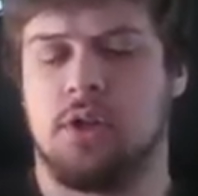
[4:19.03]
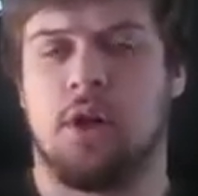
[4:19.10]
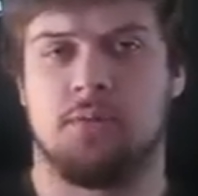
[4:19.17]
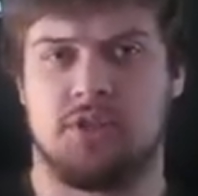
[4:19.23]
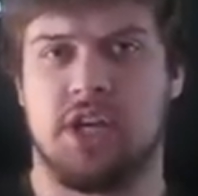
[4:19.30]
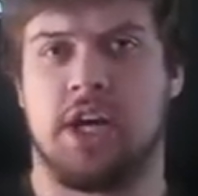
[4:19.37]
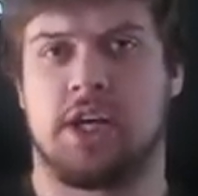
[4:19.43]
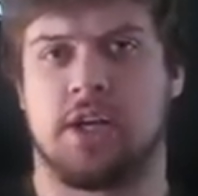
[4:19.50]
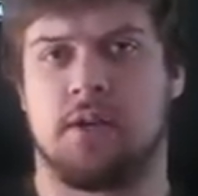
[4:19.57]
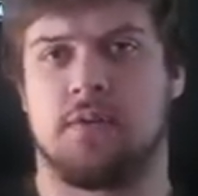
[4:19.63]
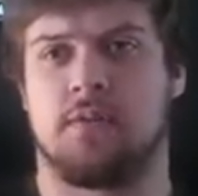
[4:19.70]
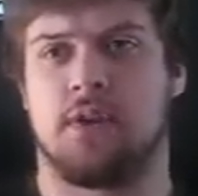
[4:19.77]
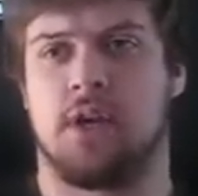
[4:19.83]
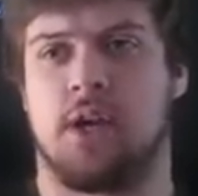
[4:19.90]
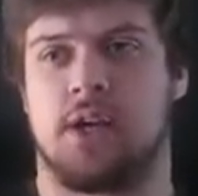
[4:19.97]

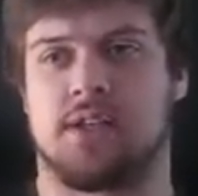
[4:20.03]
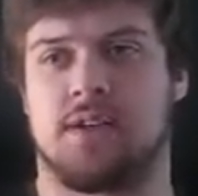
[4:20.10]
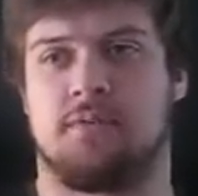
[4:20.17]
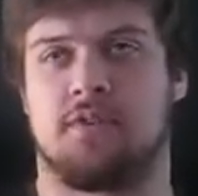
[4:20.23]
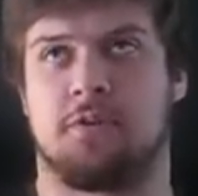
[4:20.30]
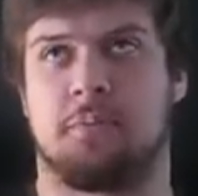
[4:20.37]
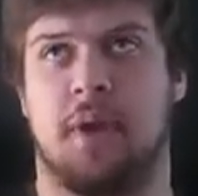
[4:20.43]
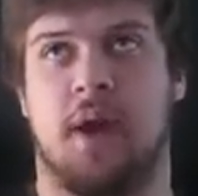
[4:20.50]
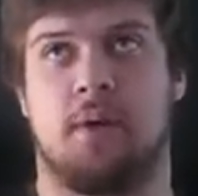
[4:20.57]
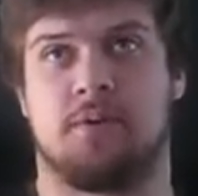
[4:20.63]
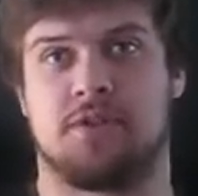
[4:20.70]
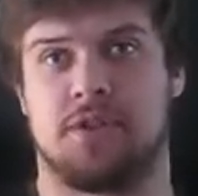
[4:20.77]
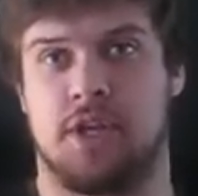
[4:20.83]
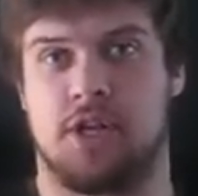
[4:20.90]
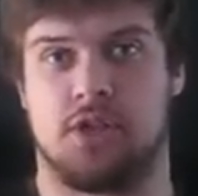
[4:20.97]
objective except for the power
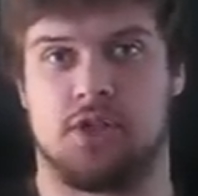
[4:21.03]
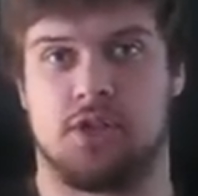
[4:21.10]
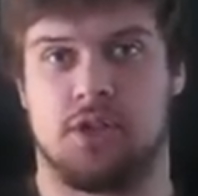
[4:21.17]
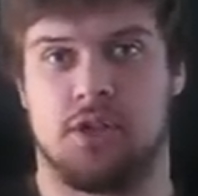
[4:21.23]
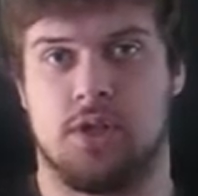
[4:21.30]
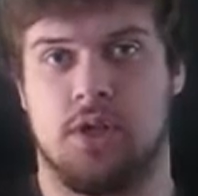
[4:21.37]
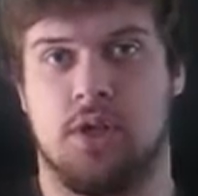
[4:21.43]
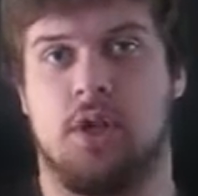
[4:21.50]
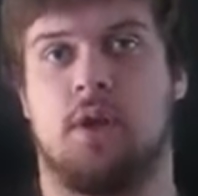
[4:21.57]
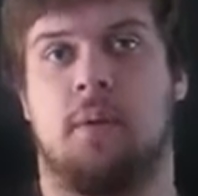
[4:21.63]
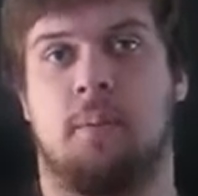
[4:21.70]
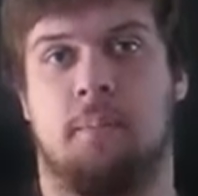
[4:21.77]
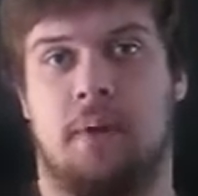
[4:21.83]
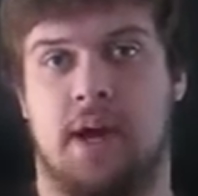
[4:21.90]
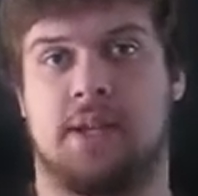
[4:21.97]
station
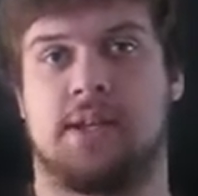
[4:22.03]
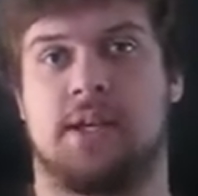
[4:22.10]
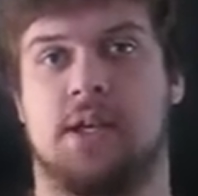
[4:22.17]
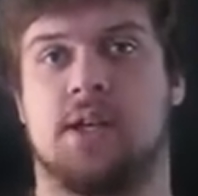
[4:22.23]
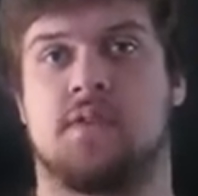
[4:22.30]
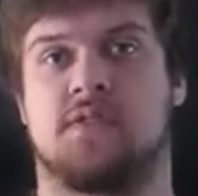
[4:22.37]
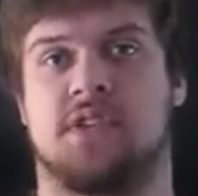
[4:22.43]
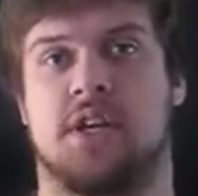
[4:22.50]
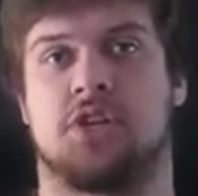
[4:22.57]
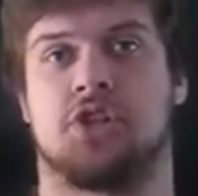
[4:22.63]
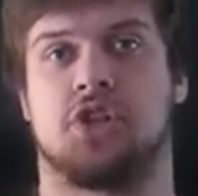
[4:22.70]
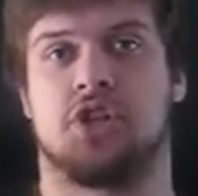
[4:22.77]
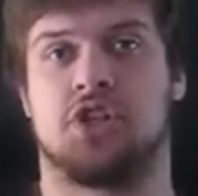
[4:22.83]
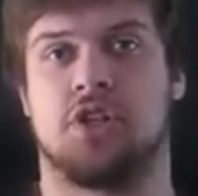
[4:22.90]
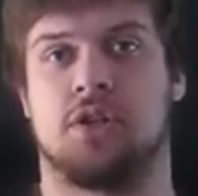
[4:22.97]
by the end of
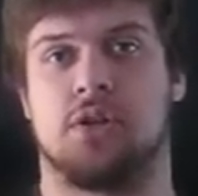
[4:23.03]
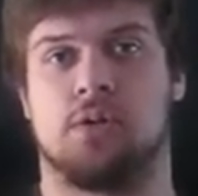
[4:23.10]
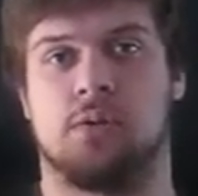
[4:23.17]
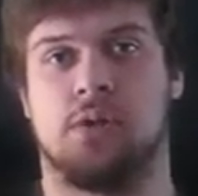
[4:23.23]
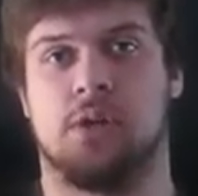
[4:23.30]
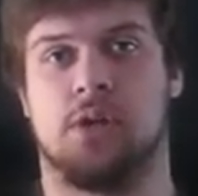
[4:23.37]
Session 2.